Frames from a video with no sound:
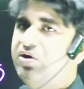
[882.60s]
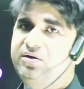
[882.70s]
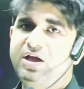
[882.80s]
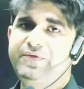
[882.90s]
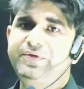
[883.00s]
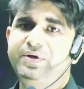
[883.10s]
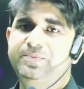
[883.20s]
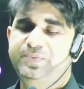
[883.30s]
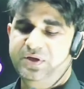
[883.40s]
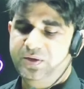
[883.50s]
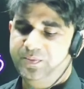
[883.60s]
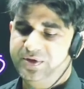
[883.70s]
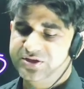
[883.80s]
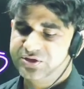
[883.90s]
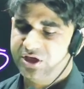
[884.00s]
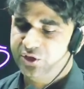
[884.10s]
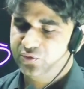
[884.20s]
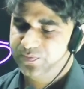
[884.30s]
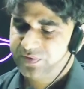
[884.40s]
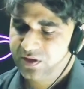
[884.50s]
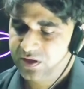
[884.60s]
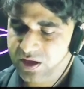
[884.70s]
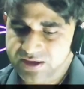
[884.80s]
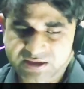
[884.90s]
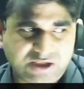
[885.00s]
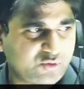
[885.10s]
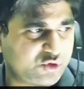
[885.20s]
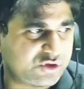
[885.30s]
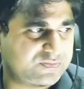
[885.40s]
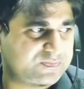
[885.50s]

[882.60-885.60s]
Everyone, please try to attend that question.